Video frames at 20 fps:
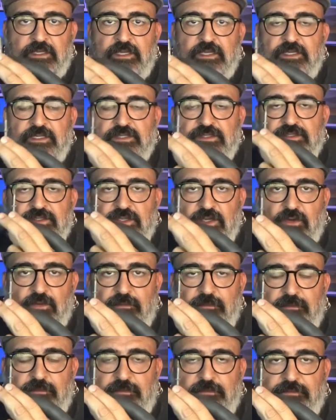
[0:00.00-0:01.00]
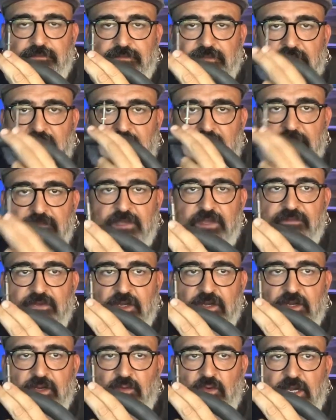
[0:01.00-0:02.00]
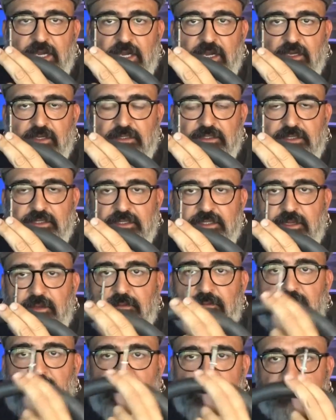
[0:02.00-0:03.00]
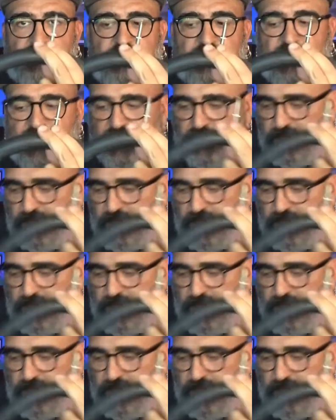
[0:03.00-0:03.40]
So, be very aware. Presta